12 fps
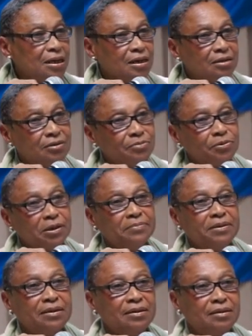
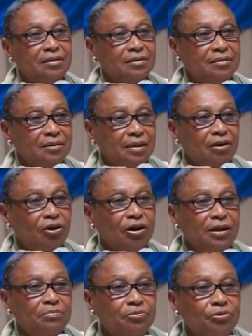sometimes they call him